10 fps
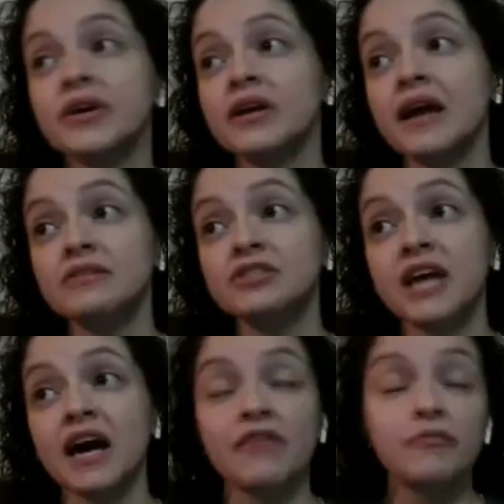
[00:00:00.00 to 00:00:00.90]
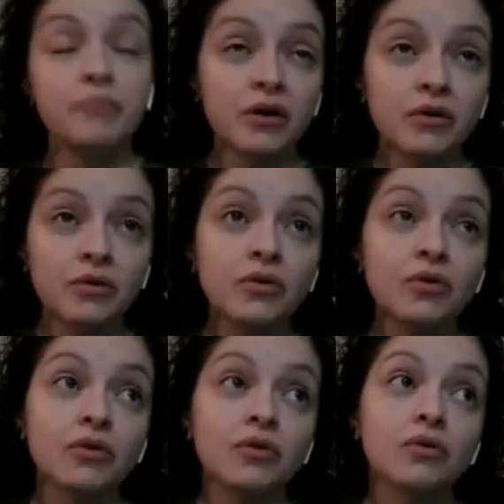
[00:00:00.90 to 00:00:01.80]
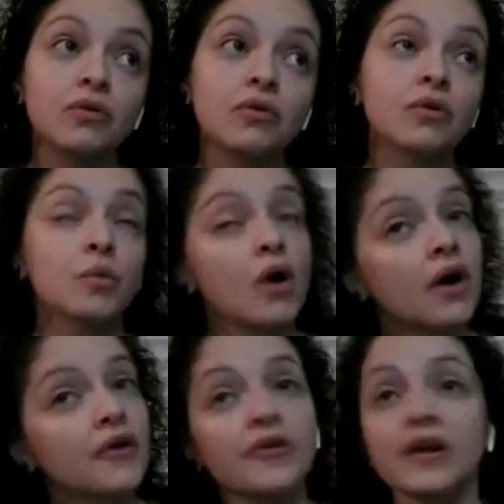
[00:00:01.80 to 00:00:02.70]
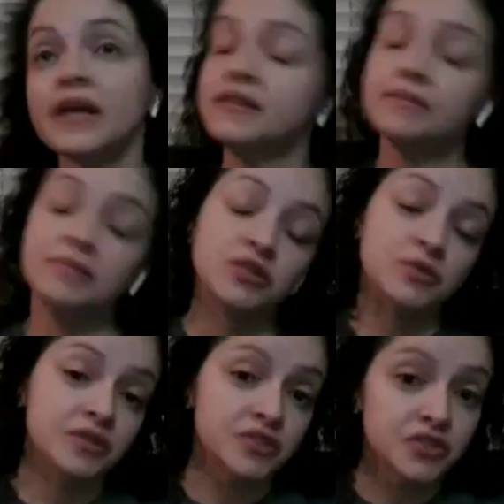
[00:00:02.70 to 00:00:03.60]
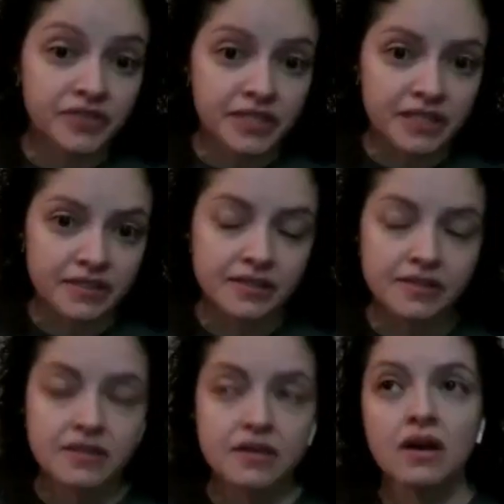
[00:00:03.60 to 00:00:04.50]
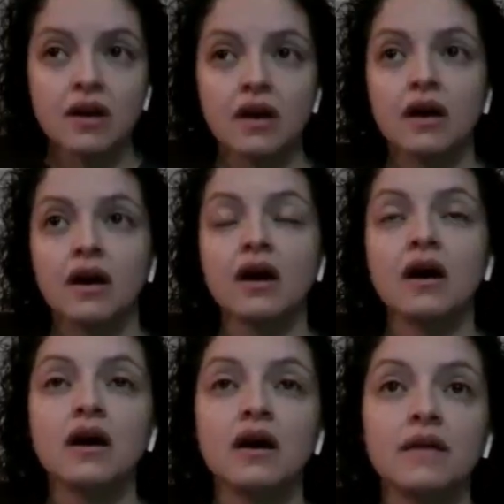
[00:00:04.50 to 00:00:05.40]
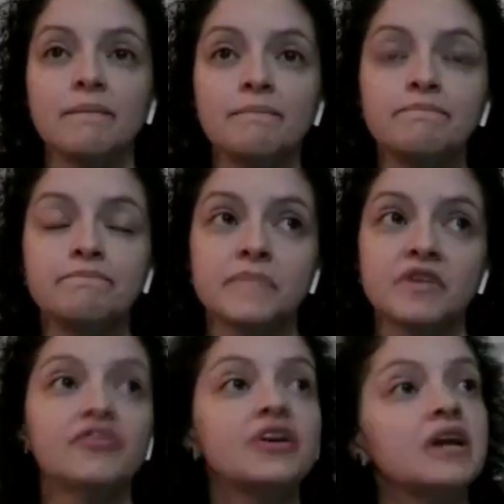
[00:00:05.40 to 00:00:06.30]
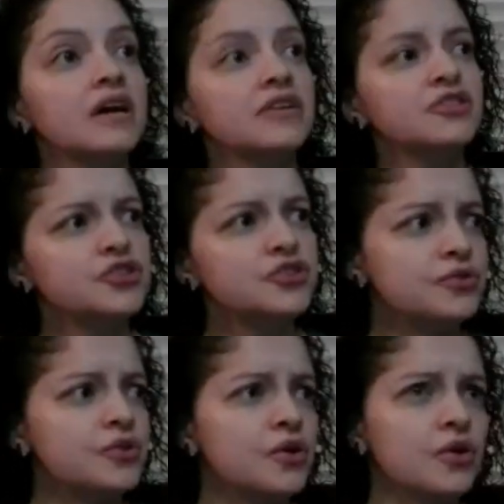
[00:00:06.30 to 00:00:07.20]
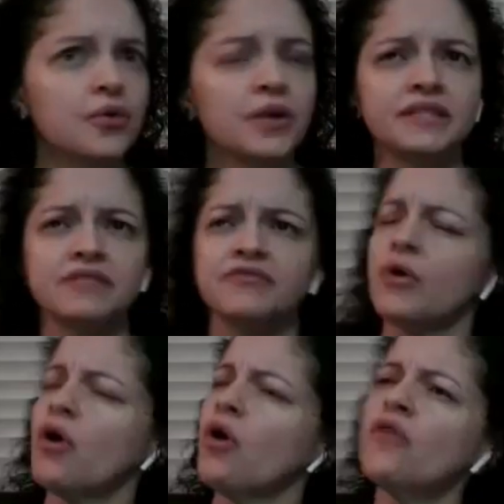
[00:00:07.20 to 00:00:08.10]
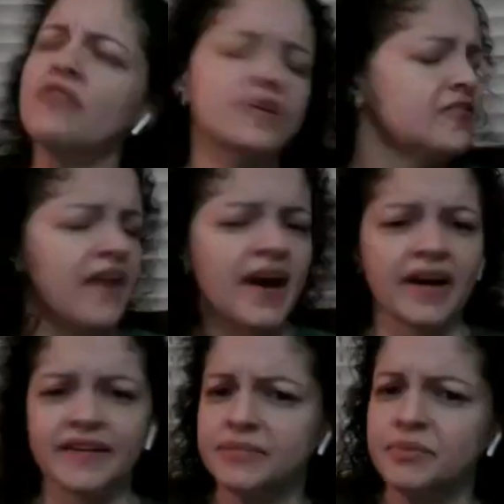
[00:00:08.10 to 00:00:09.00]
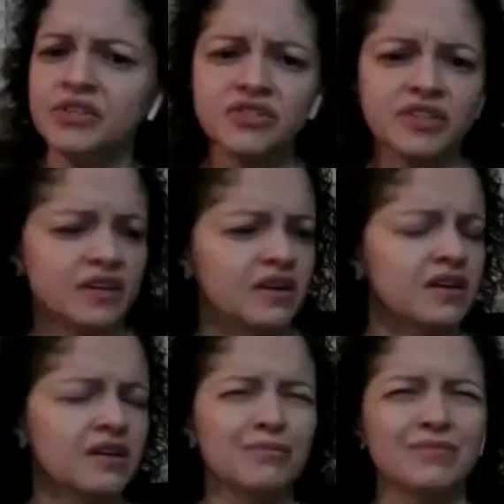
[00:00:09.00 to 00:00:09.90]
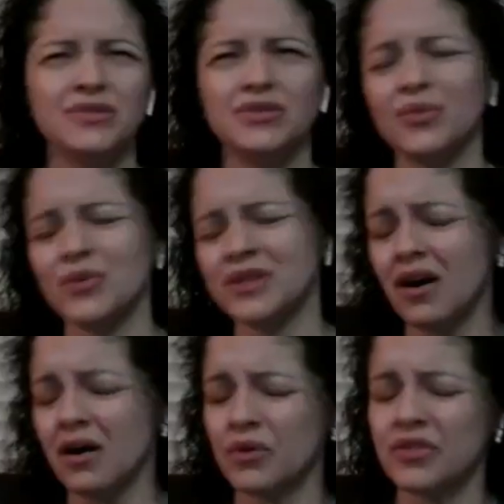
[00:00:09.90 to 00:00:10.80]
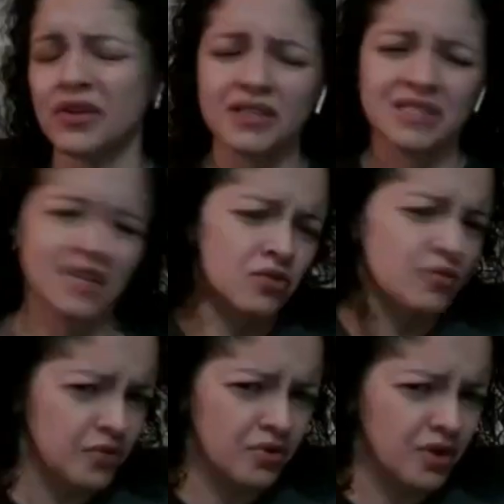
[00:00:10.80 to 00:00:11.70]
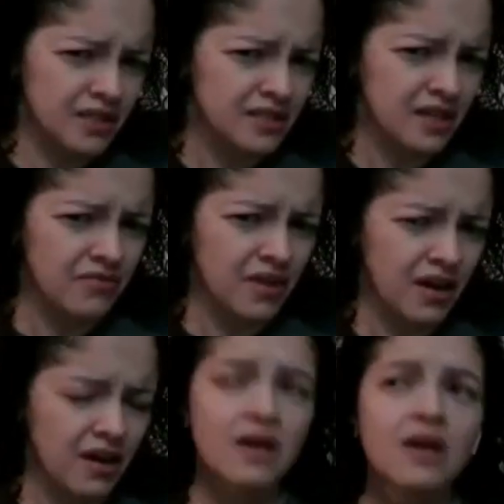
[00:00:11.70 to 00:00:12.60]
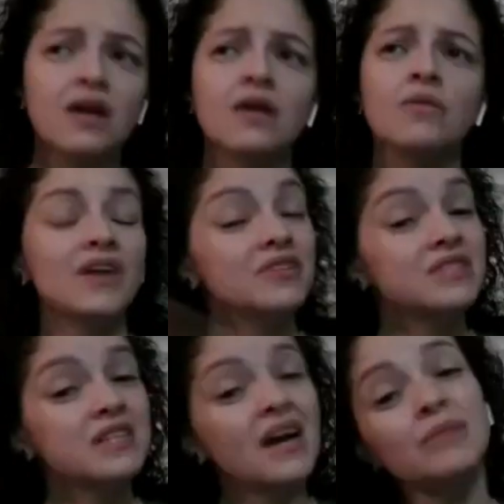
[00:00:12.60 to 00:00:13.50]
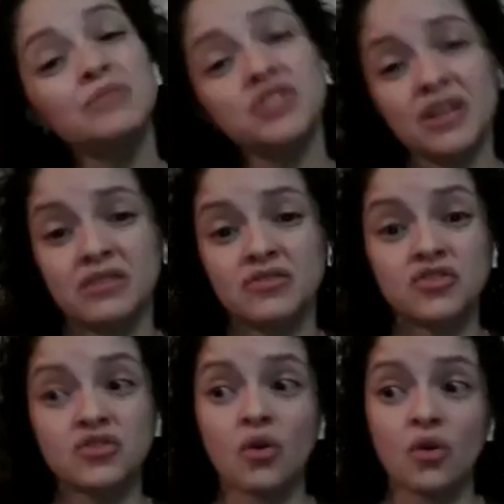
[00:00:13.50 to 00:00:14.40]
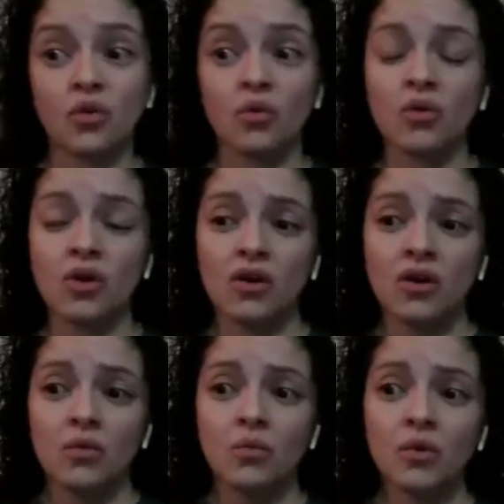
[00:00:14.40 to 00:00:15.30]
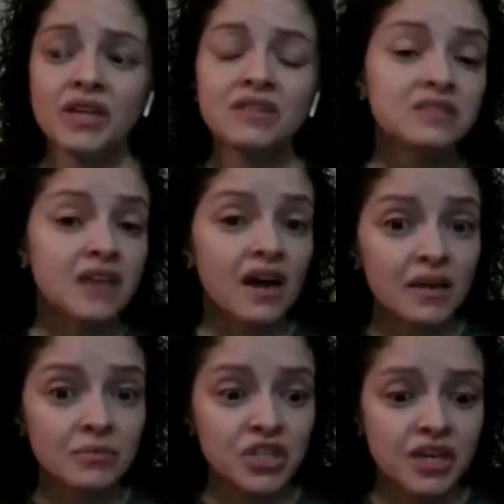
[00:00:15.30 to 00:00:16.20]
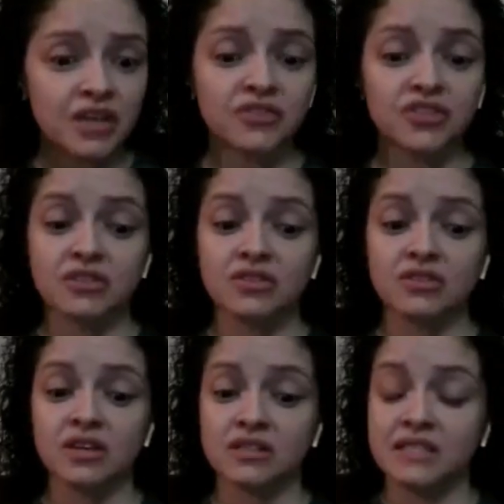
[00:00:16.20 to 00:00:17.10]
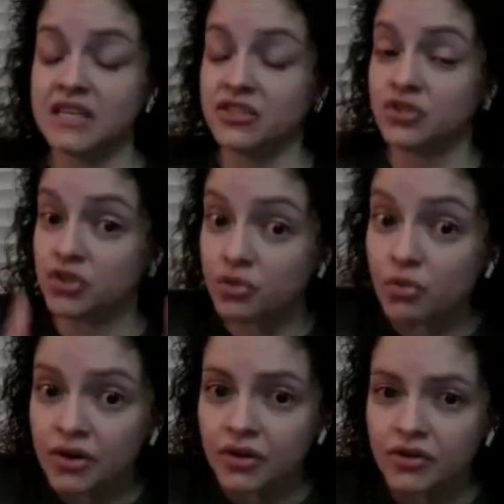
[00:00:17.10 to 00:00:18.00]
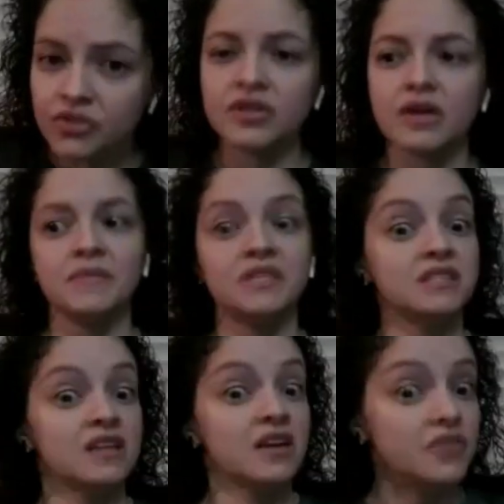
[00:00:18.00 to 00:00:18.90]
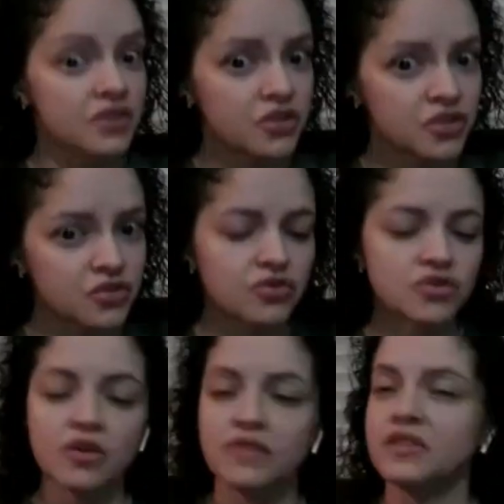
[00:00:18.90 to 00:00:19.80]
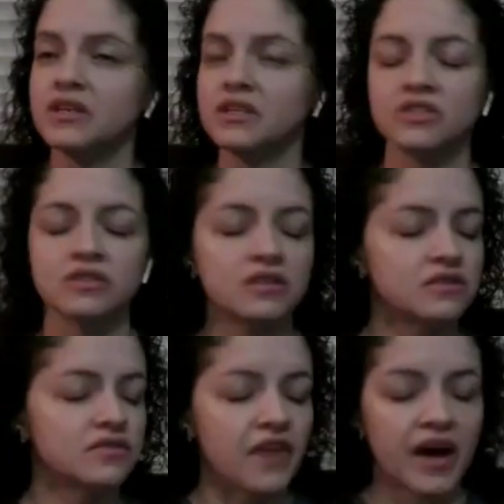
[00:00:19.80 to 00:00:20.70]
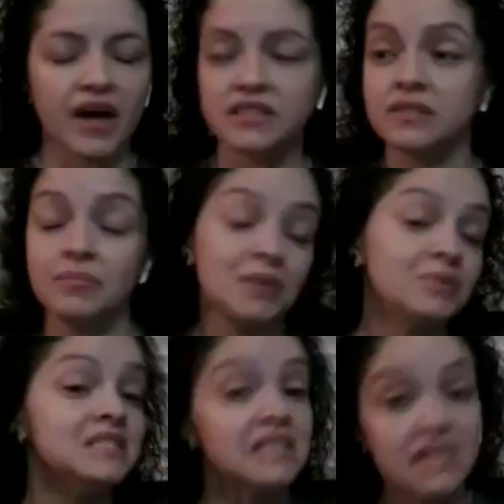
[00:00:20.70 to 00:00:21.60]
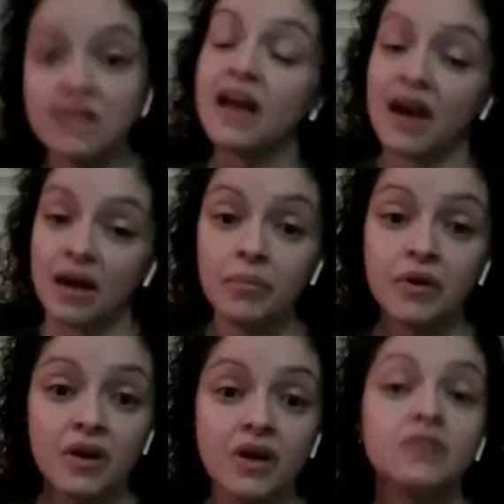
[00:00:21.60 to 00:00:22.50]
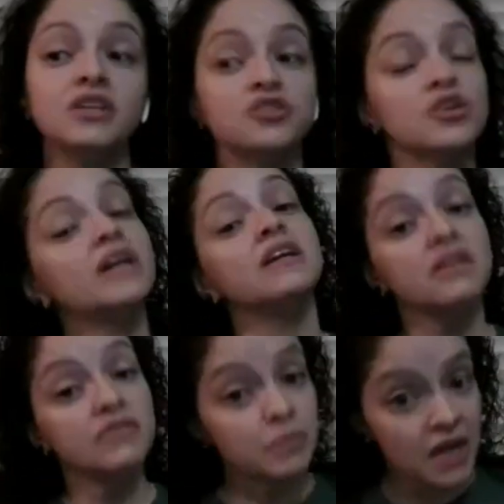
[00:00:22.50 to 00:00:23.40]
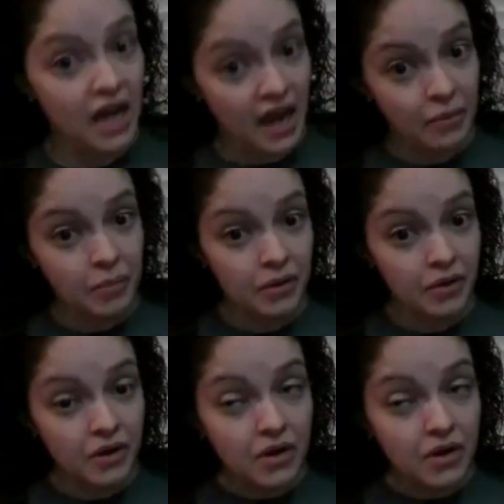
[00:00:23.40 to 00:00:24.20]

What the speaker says: weren't allowed to have milk or water, anything between the services. For lunch, it's all very fast because with us, I don't know if you guys have that. We have the time change. So when we get the time change, the days are shorter. So that means that everything is shorter. So everything is fast. The babies need a nap. They try to give them a nap,